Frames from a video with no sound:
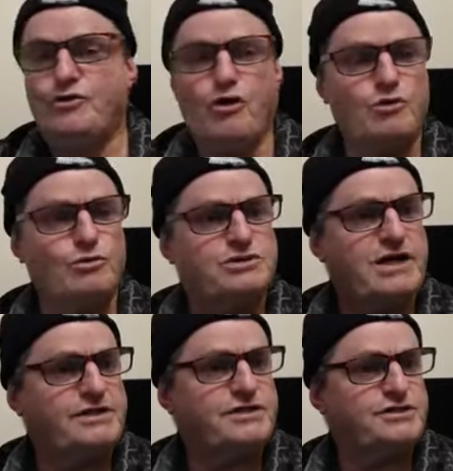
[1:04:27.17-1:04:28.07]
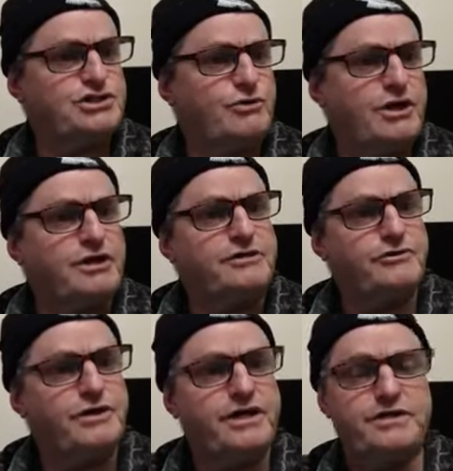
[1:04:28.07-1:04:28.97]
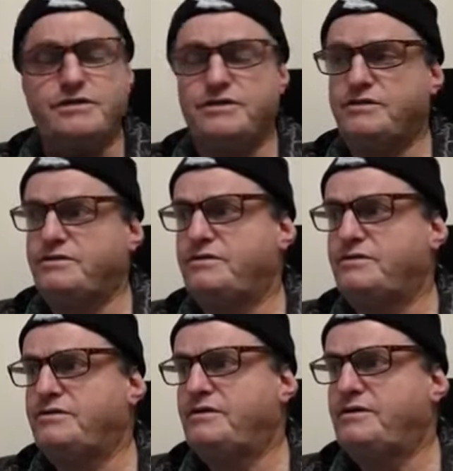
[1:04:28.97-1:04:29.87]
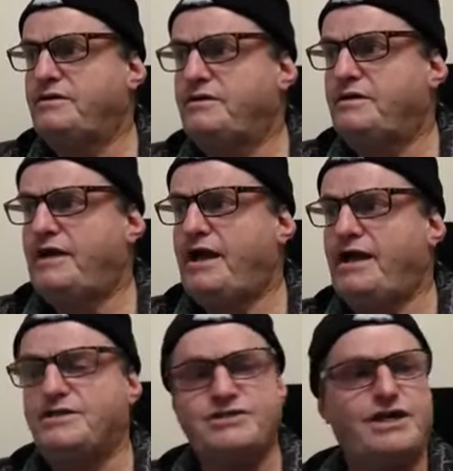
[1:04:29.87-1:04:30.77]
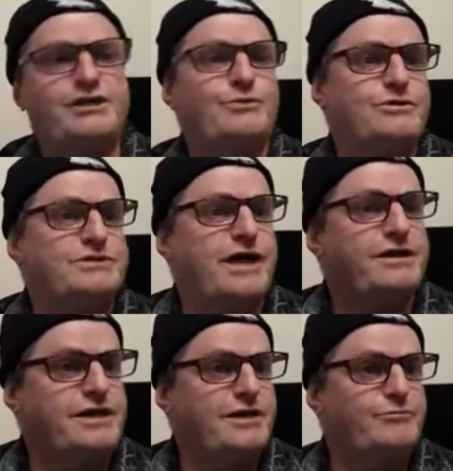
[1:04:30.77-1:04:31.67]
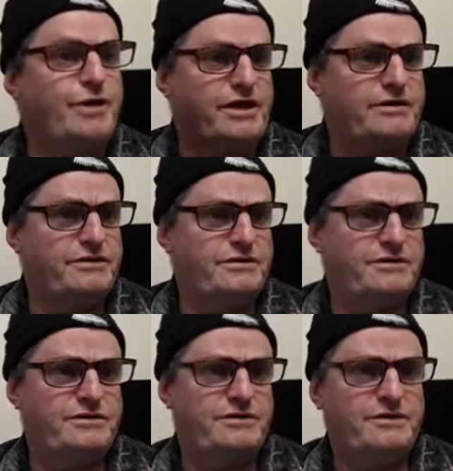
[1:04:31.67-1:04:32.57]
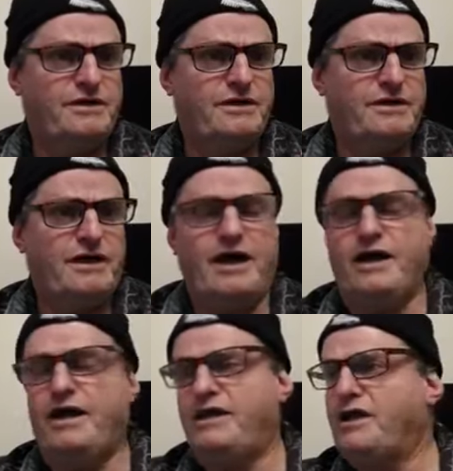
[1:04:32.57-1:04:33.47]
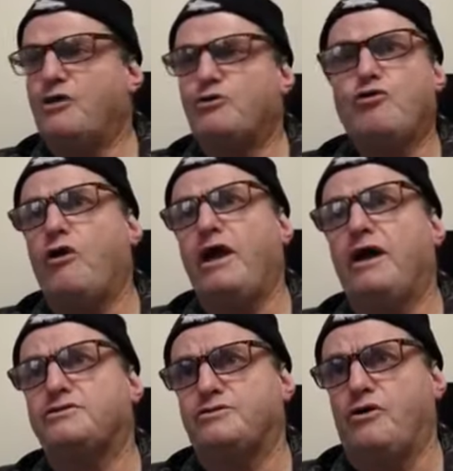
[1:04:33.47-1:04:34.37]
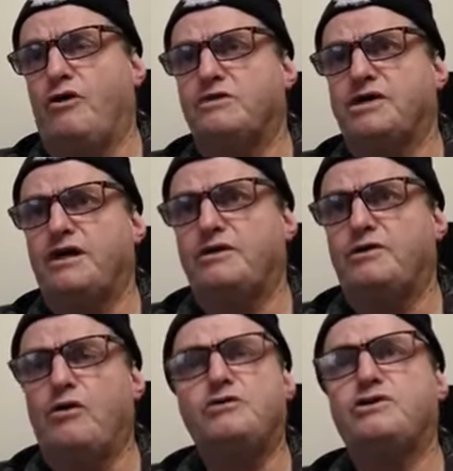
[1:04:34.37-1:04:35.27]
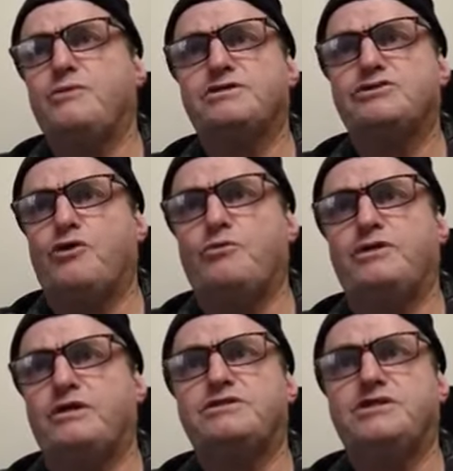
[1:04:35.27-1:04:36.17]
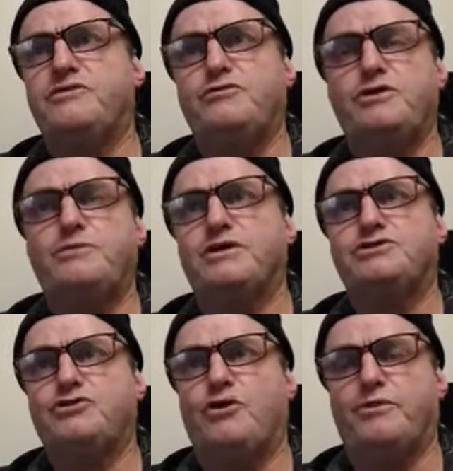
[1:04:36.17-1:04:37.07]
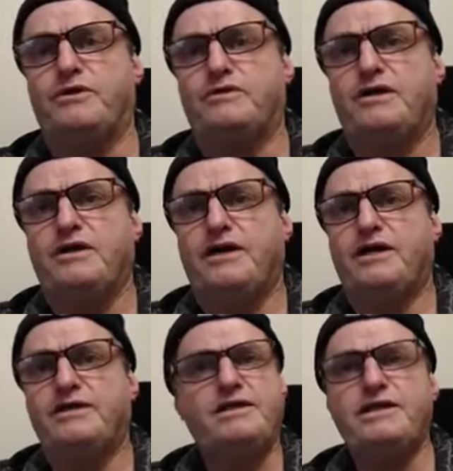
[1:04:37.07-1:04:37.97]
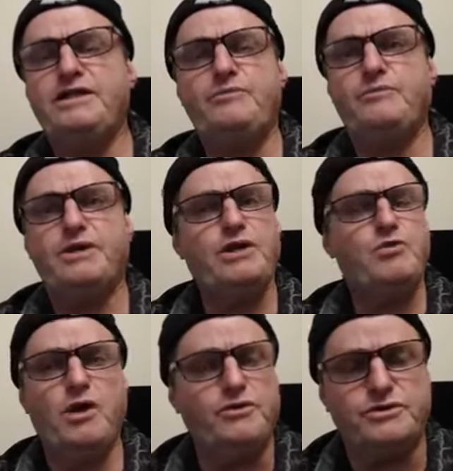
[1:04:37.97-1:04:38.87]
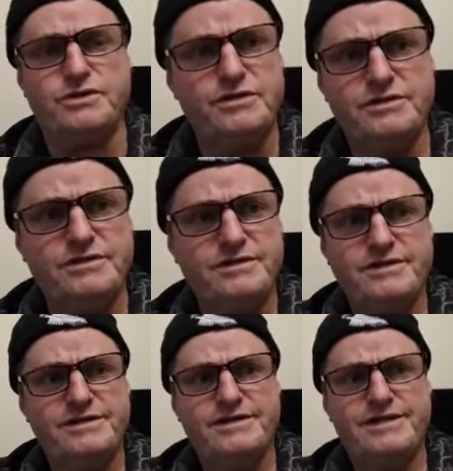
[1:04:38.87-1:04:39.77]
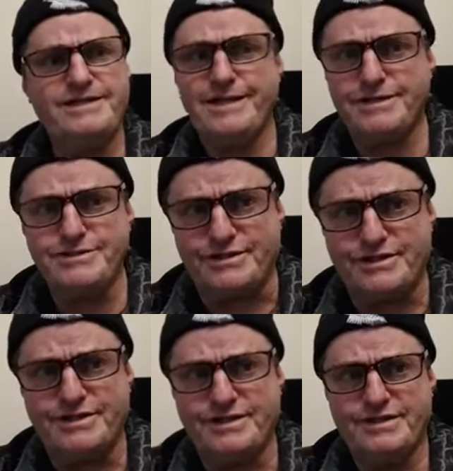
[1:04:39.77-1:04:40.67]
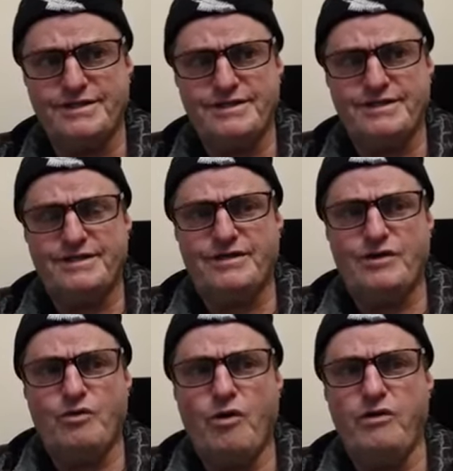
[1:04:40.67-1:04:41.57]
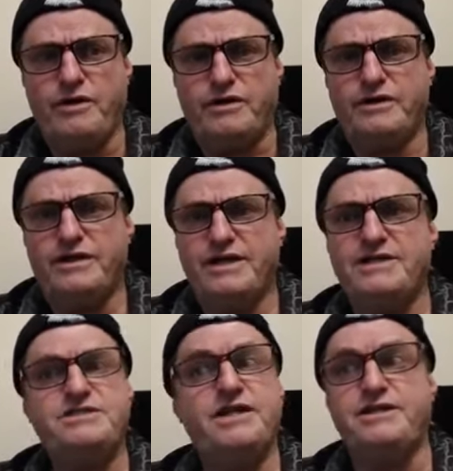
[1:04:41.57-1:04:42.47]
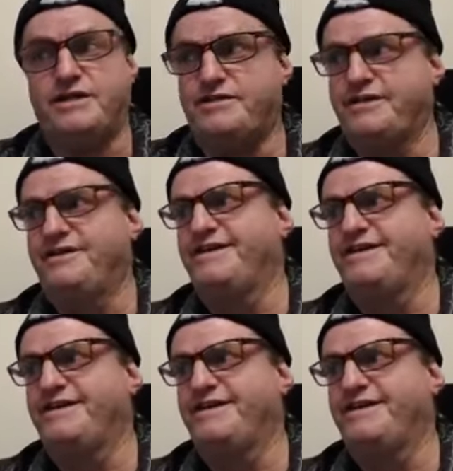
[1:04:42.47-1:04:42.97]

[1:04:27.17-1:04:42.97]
God will start to shrink in your head. And Satan will start to get bigger. And they'll cry out to God saying, God, you must stop it. It's evil. You must stop it. And then he, he won't. He doesn't. Why? He sent it.